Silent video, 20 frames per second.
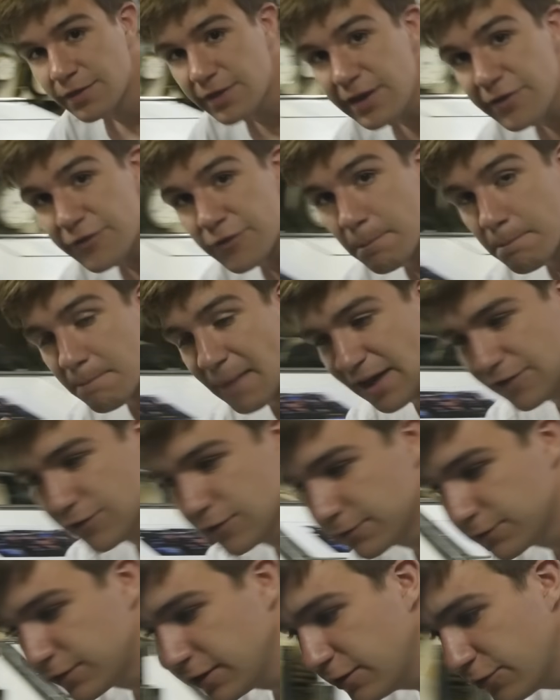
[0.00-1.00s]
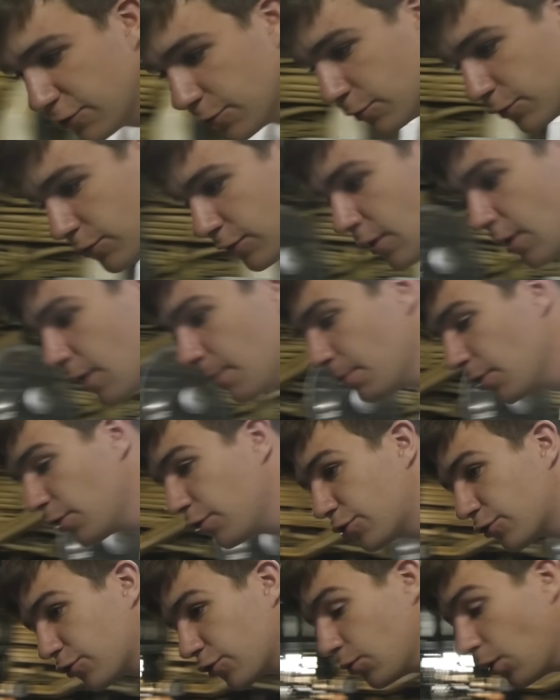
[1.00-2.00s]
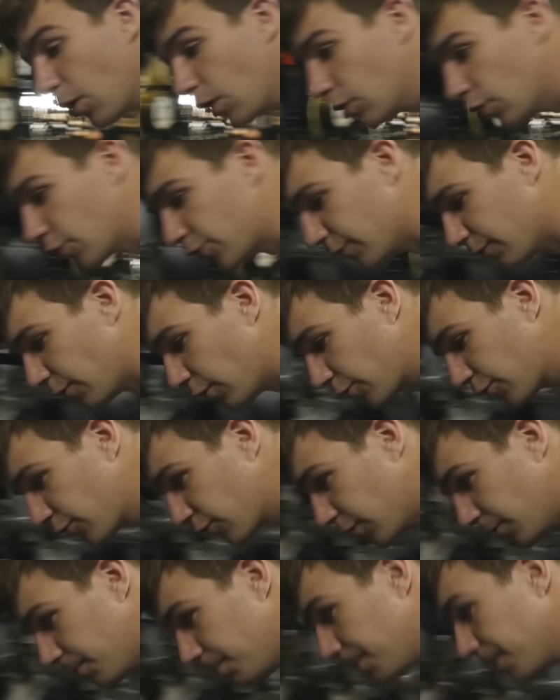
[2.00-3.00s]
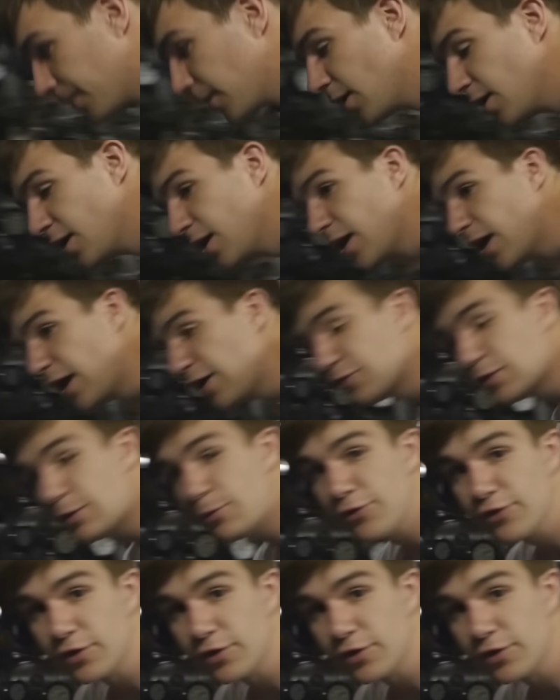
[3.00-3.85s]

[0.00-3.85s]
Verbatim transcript: These massive diesels burn through a lot of oxygen. If we were